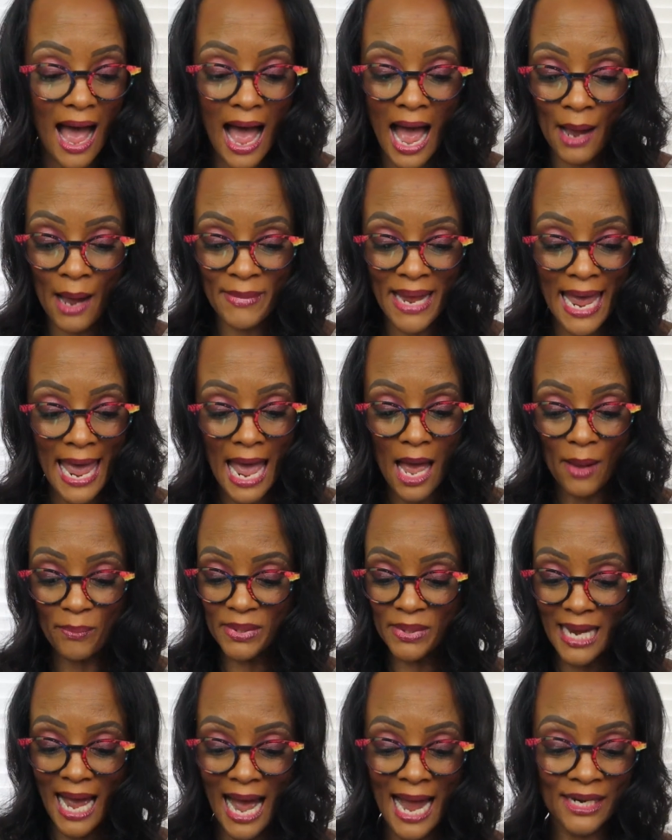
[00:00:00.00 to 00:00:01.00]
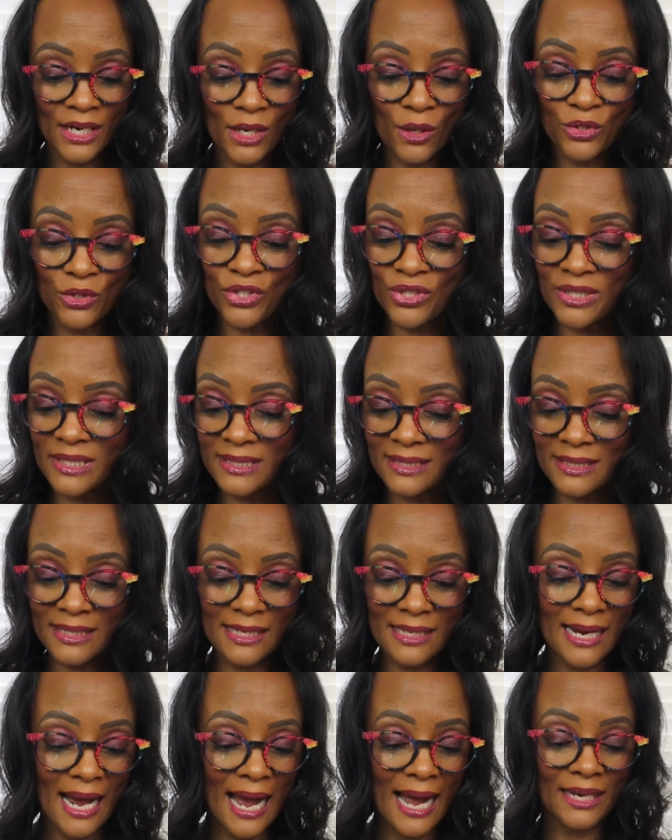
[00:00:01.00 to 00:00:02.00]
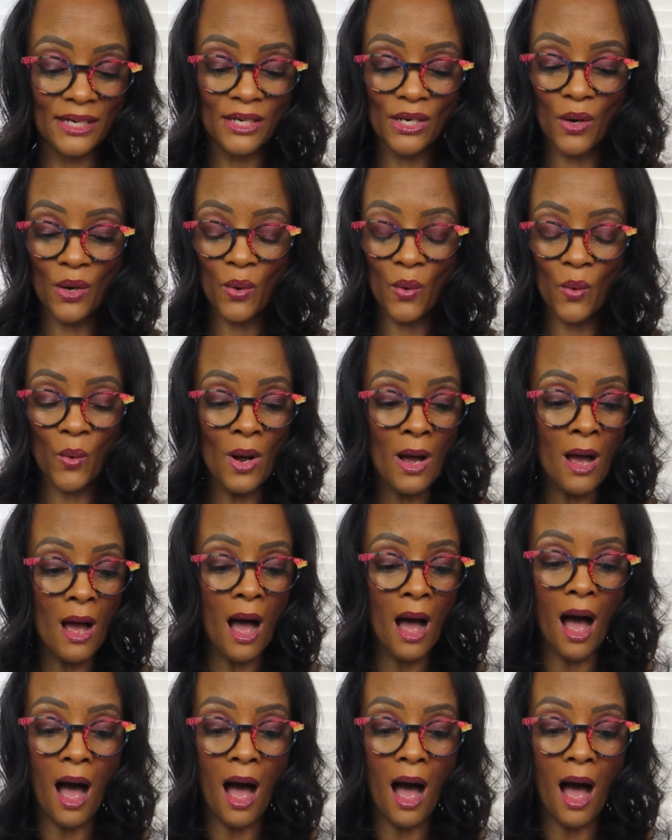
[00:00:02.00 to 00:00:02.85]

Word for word: I'm happy. I know treStique, I know